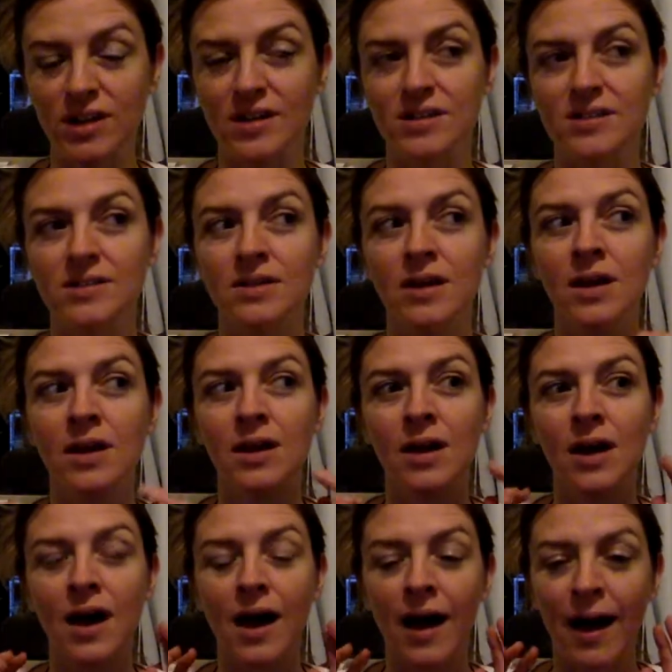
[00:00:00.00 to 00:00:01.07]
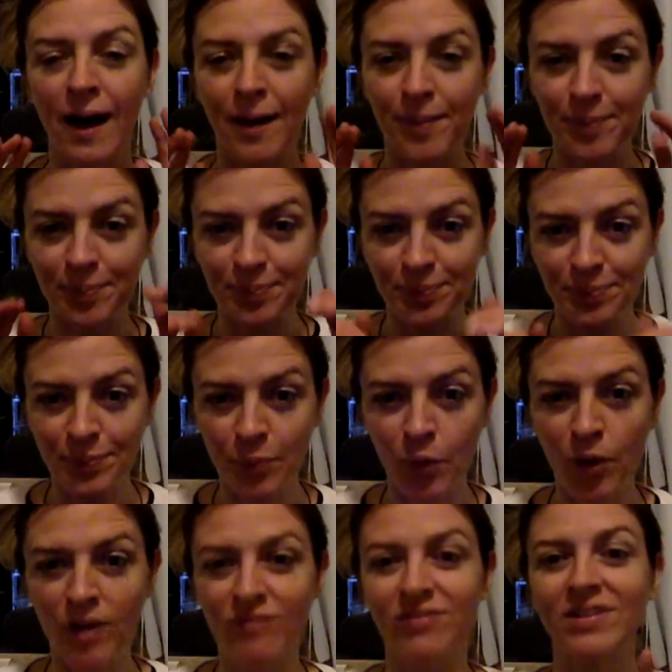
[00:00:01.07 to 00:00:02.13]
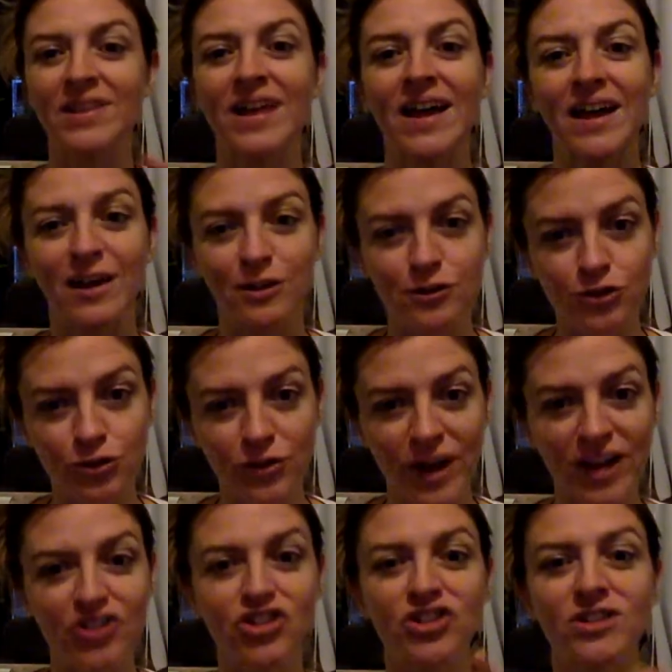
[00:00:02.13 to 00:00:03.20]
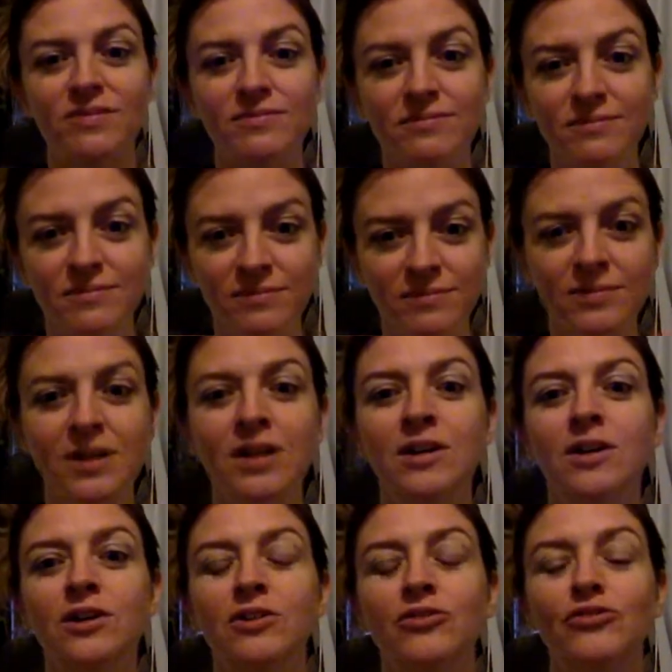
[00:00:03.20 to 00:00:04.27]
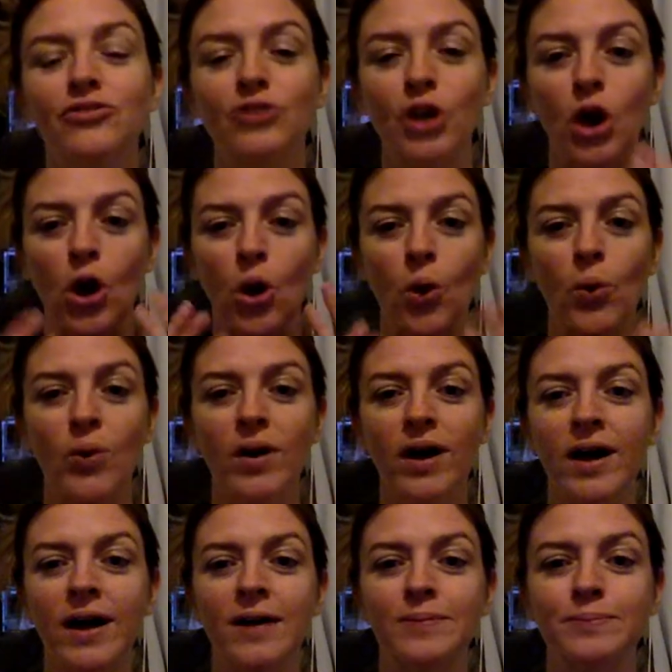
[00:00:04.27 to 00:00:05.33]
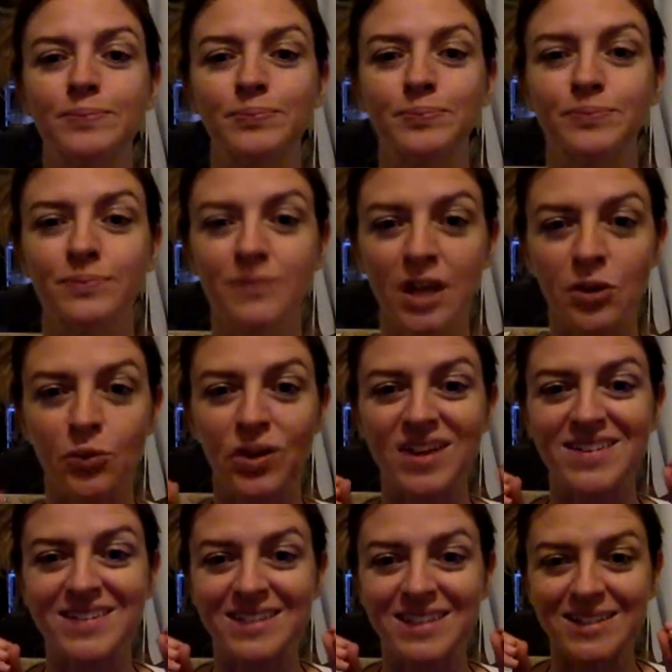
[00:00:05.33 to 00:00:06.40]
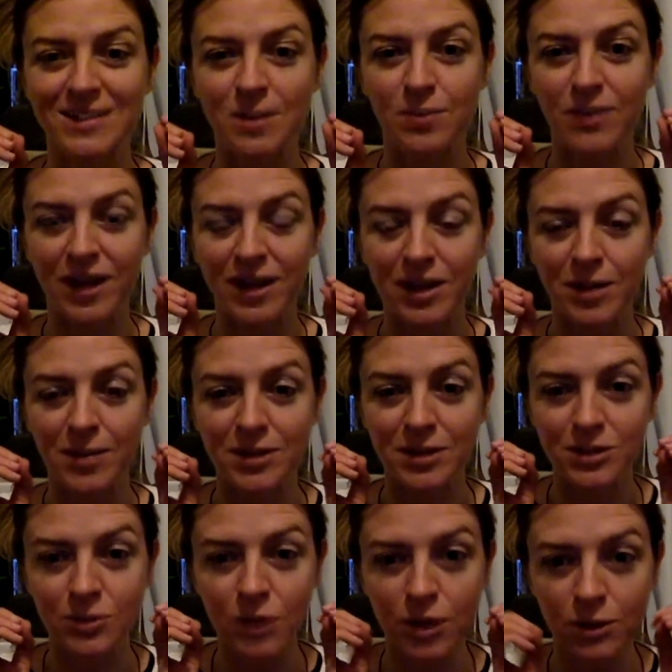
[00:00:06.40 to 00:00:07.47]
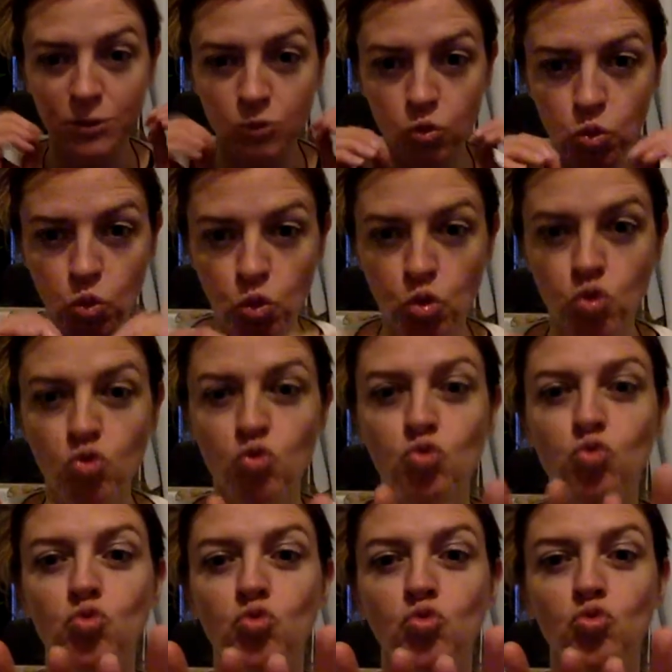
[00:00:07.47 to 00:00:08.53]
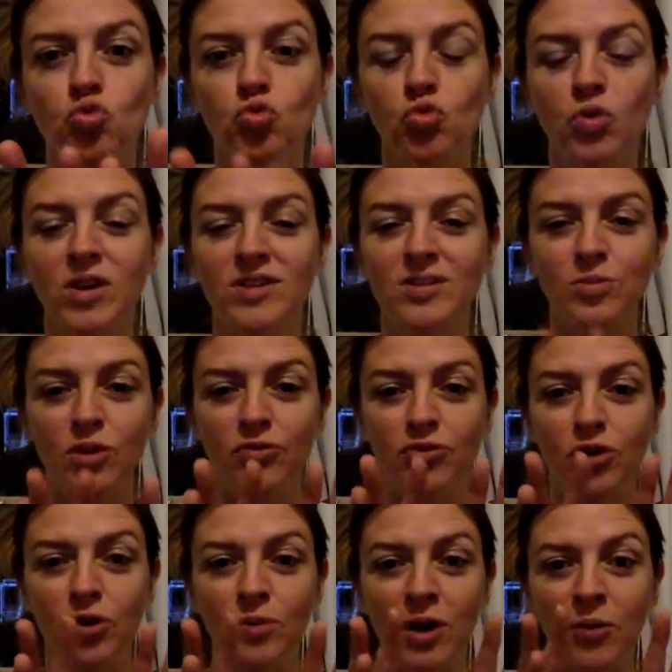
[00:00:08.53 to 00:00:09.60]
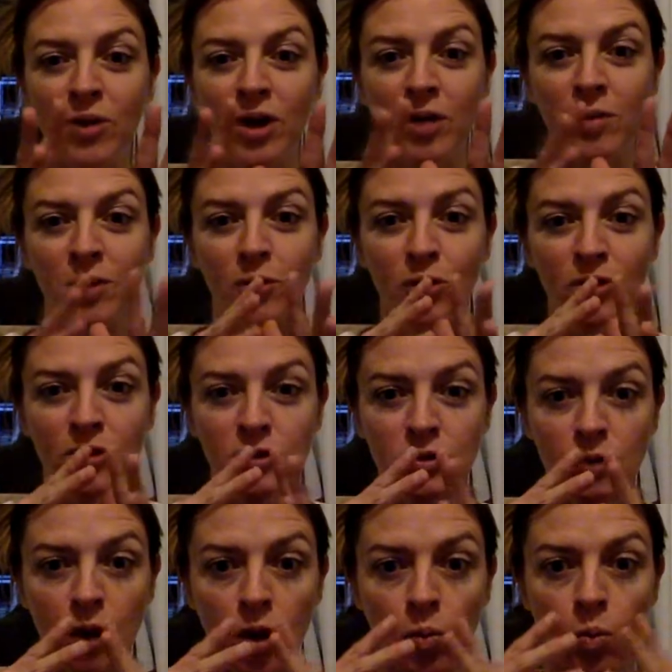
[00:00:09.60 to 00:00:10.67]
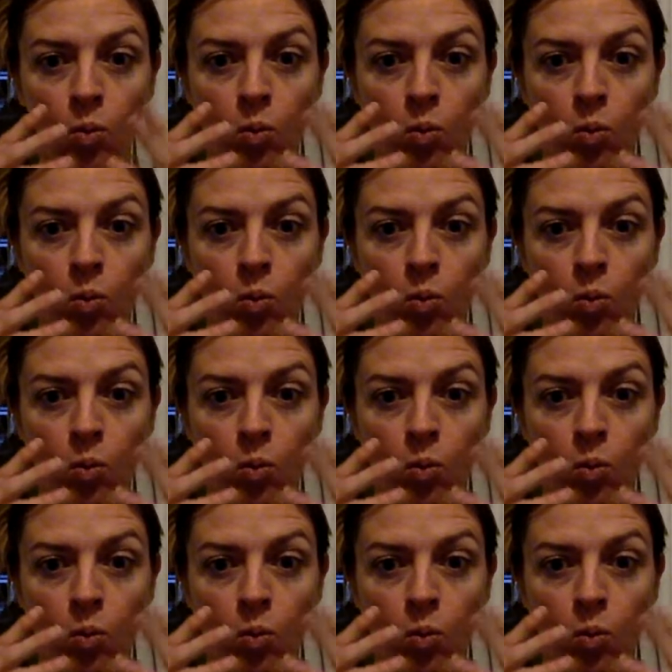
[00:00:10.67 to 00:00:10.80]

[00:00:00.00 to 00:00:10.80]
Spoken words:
is more of like a direction flow, and wakes things up kind of coming this way, whereas the puffed O might wake them up going this way.